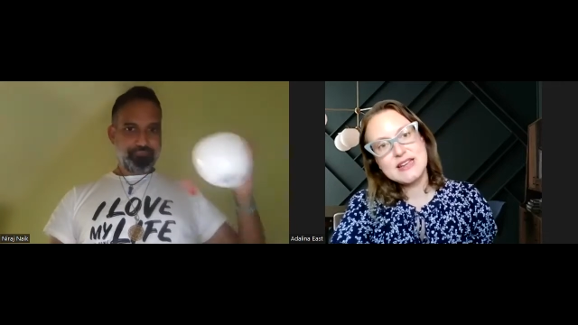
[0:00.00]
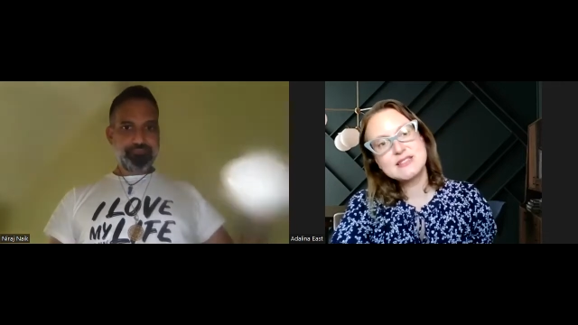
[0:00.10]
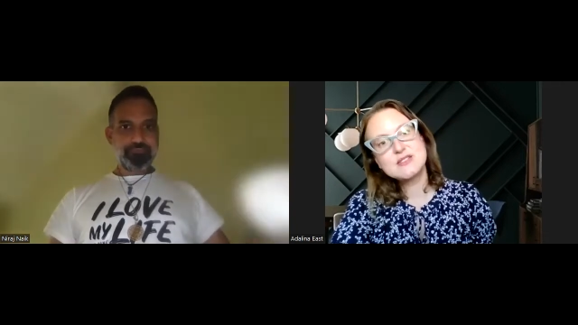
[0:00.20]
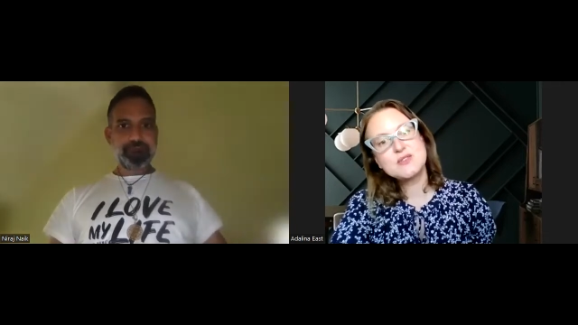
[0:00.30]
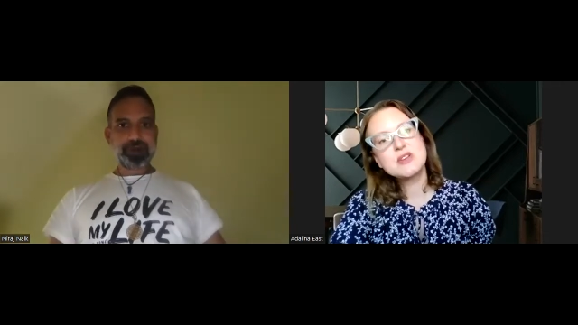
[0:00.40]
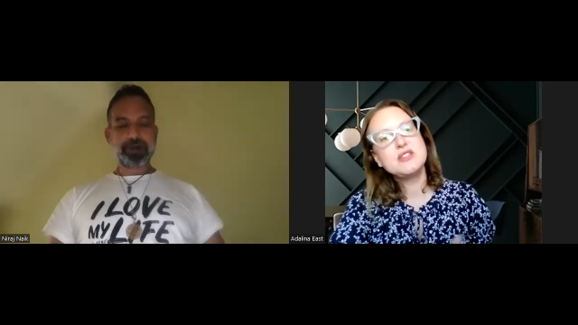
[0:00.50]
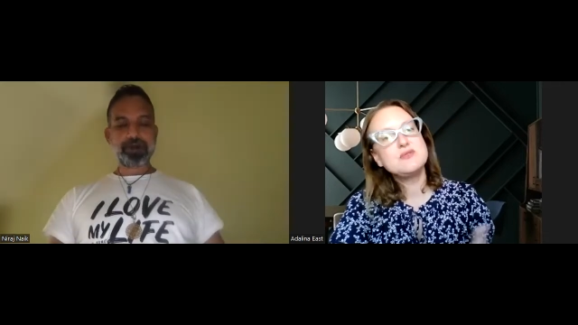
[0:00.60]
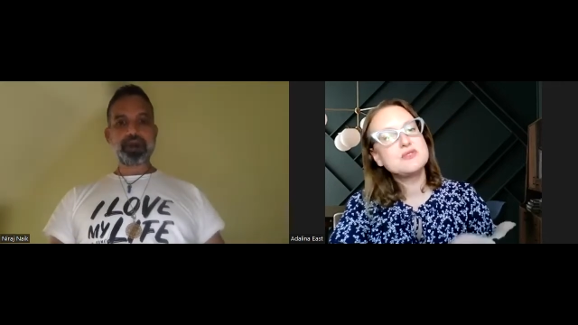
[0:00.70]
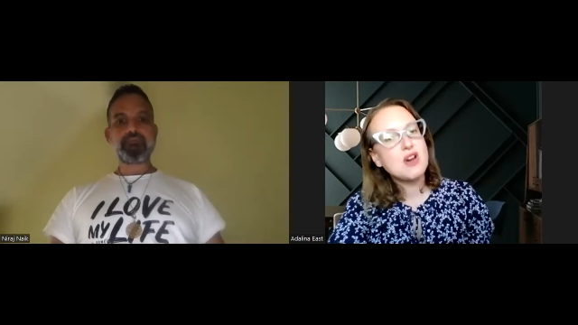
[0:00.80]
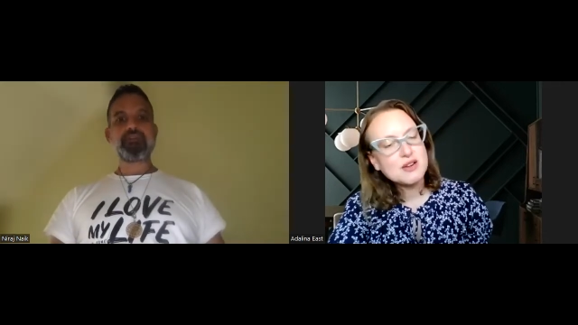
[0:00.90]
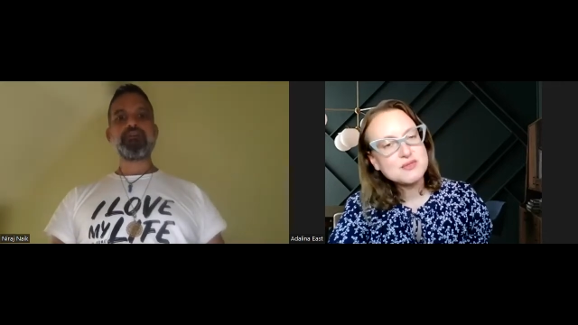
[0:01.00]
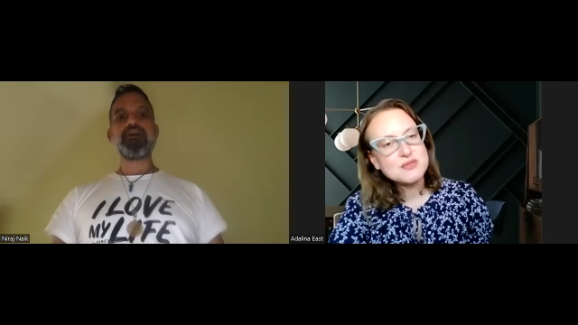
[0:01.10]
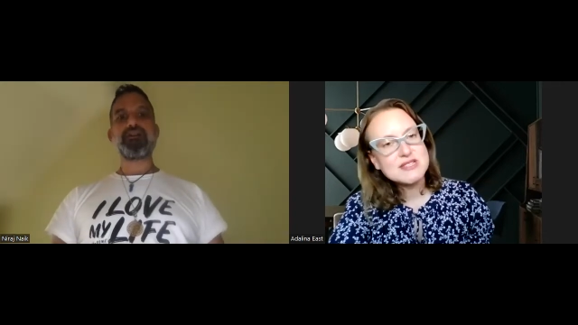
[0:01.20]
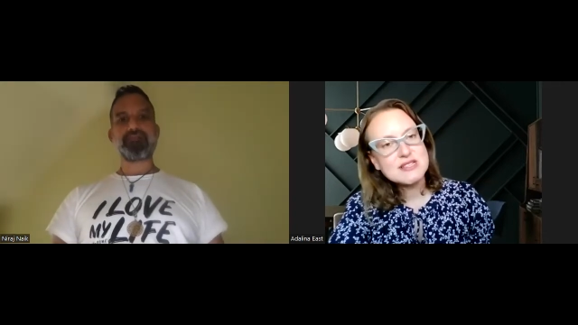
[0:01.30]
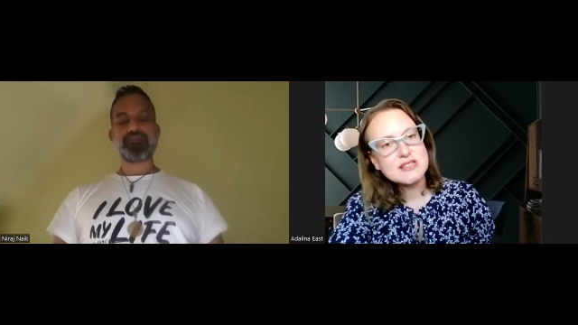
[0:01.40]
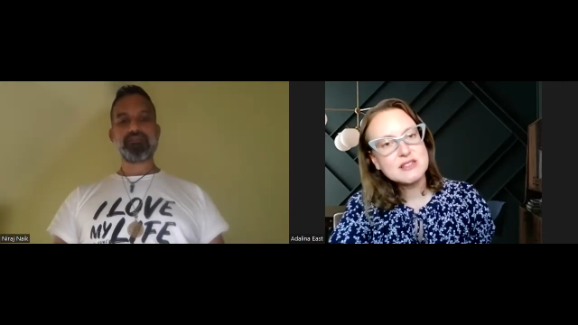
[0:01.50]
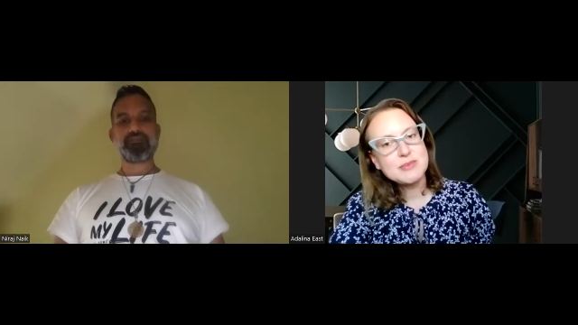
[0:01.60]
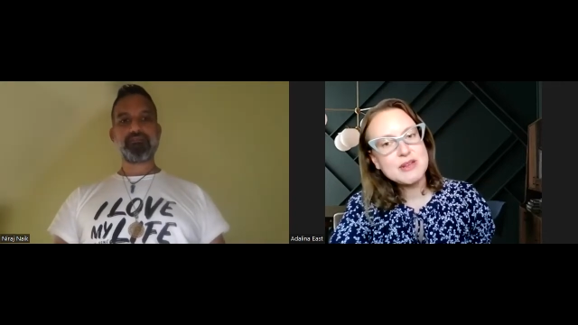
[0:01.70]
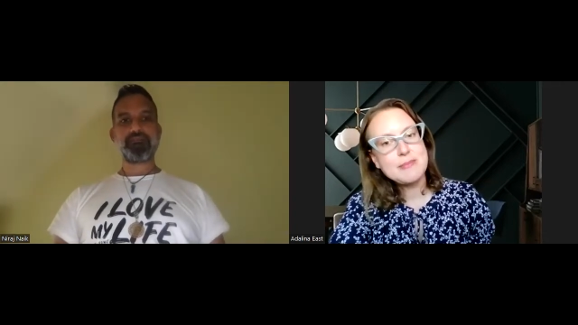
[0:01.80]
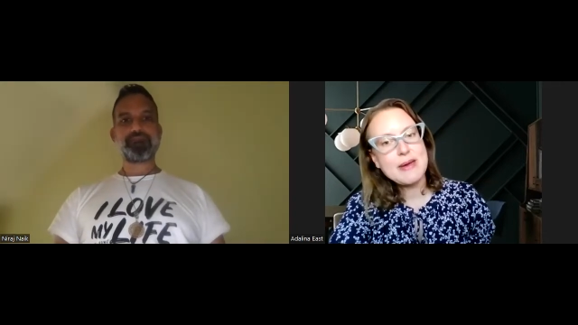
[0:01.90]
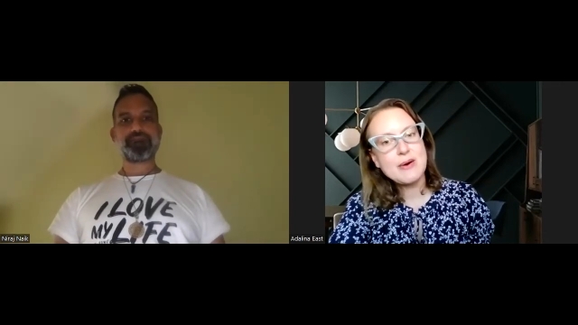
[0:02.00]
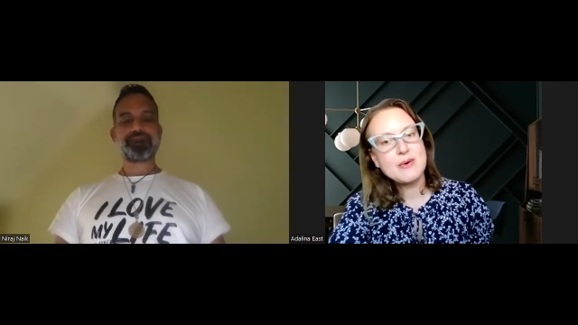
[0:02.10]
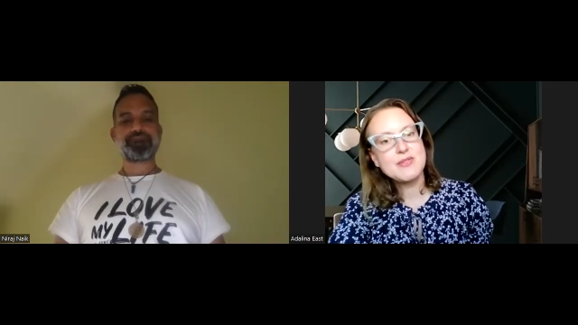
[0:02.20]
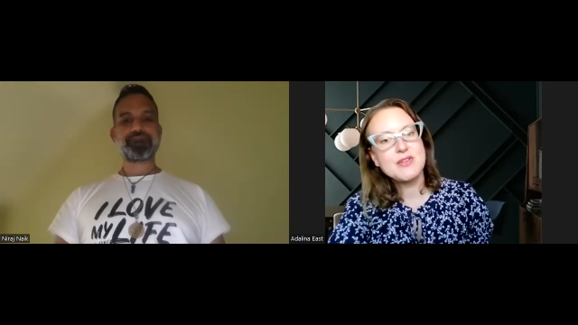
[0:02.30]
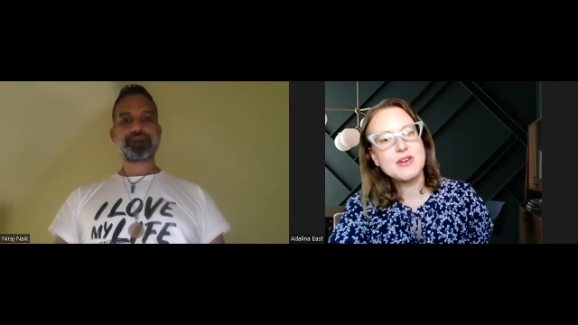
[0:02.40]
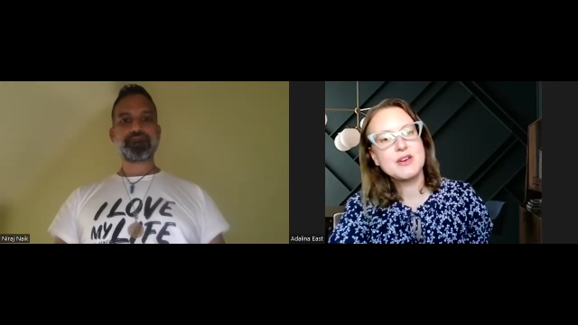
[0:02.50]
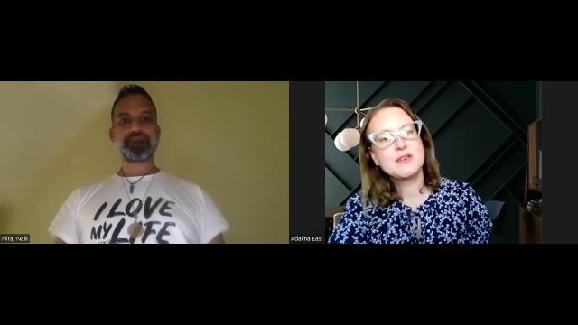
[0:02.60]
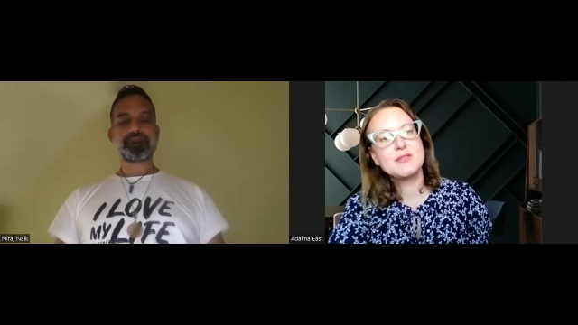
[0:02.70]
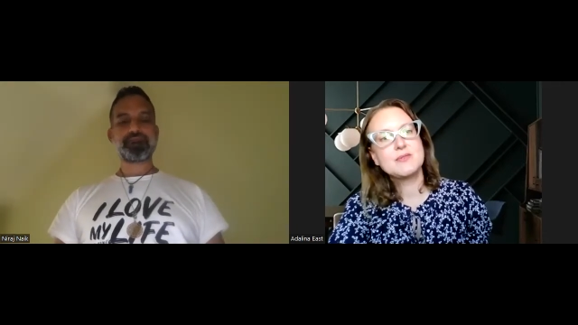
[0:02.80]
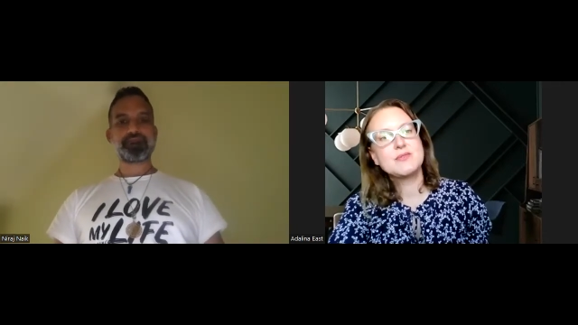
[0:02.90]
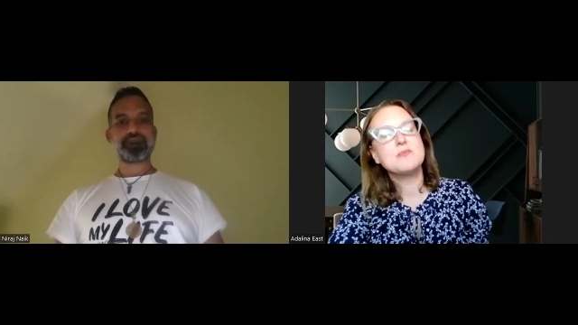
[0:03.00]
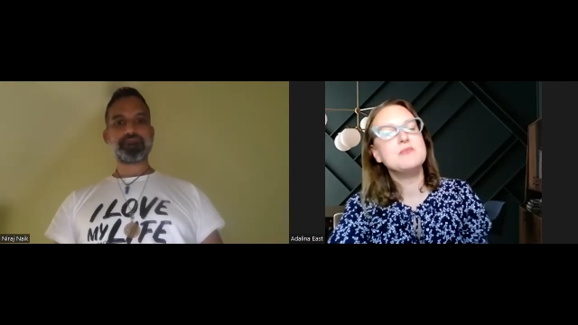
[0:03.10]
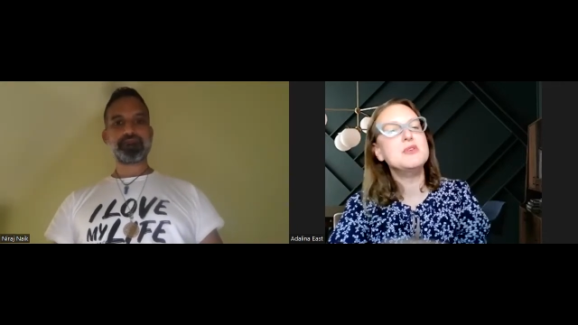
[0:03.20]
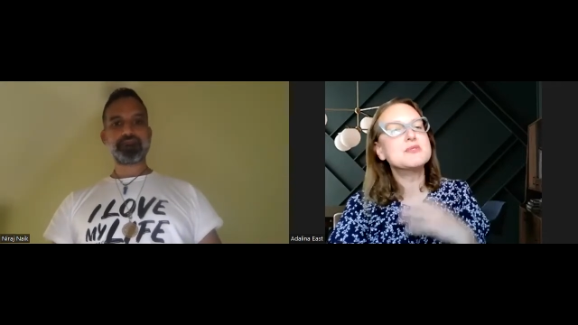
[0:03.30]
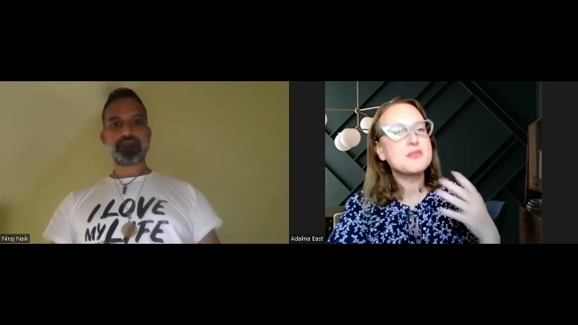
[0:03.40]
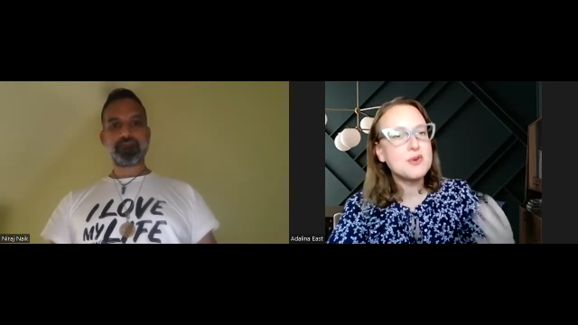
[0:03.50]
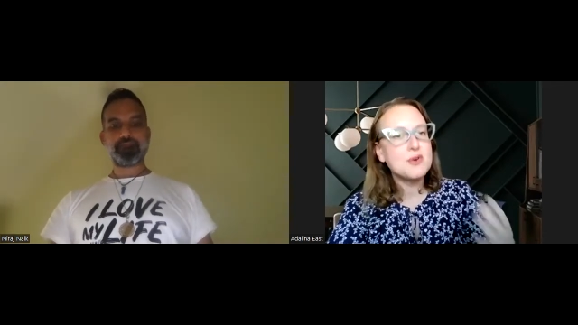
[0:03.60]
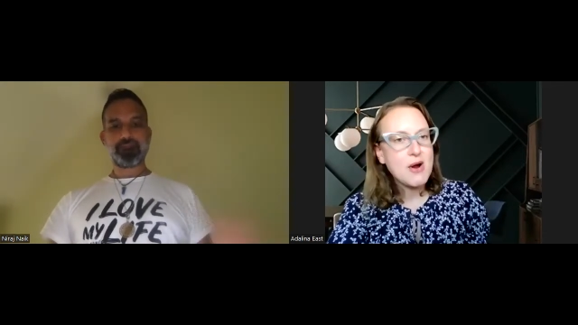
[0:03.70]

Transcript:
Speaker 1: And so can you talk yes. to us a little bit about the the musical